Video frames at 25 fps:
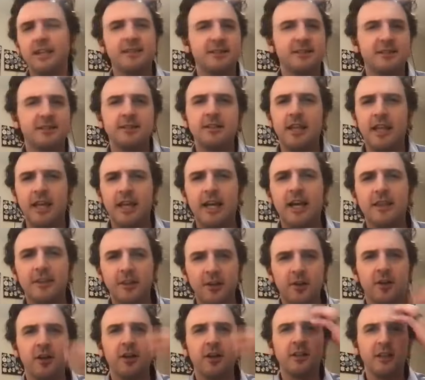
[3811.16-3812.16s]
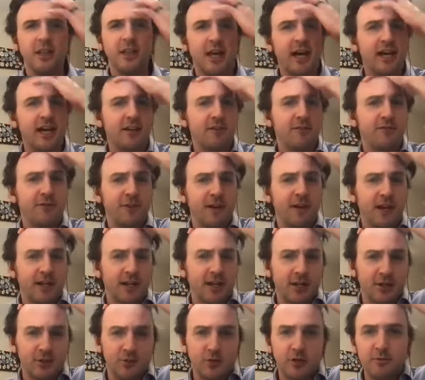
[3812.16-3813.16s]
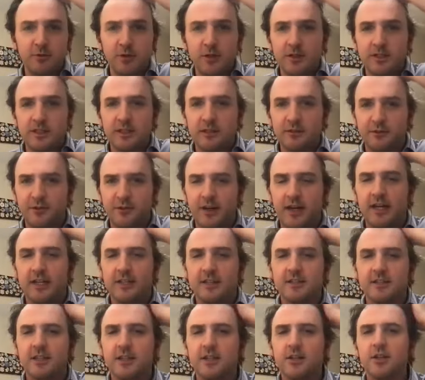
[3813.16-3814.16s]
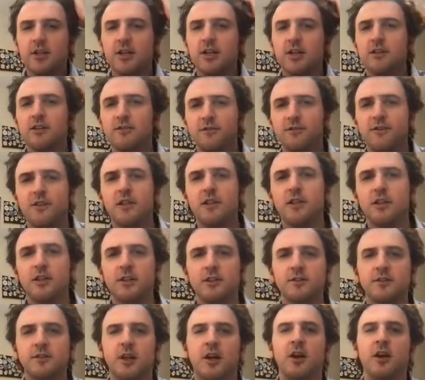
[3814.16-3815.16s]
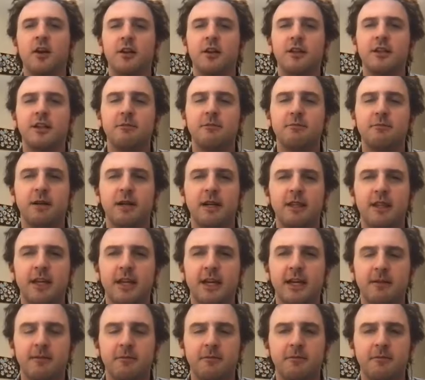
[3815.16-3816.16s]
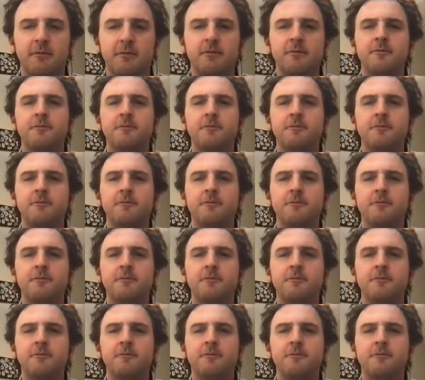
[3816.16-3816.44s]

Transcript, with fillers: that's yeah, there are a lot of fat country music fans that are going to feel targeted by that.